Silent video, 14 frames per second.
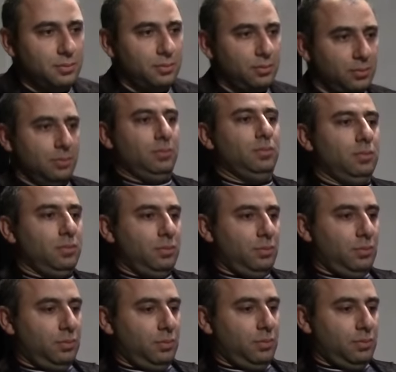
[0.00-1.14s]

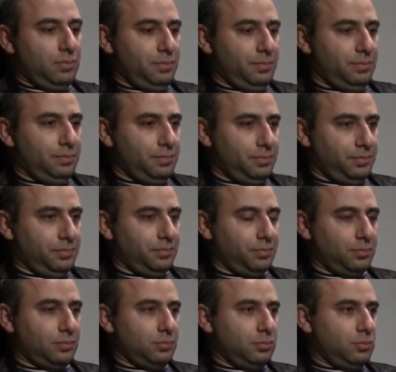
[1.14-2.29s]

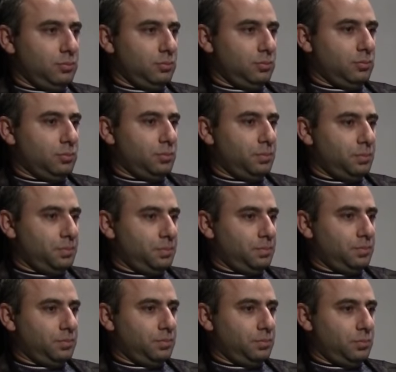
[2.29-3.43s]

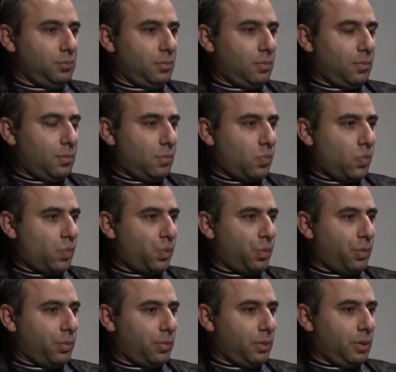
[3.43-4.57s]

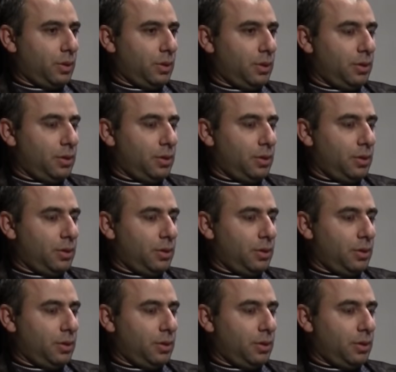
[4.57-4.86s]
Nothing is said.